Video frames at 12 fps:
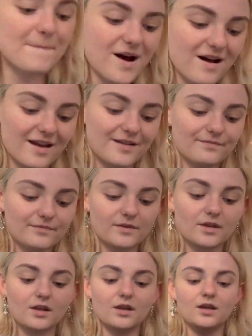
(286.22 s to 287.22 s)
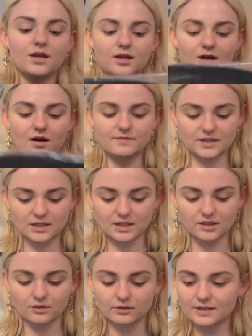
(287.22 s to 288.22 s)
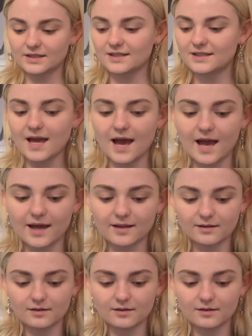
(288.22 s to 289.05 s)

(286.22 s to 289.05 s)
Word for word: but it comes in this little set.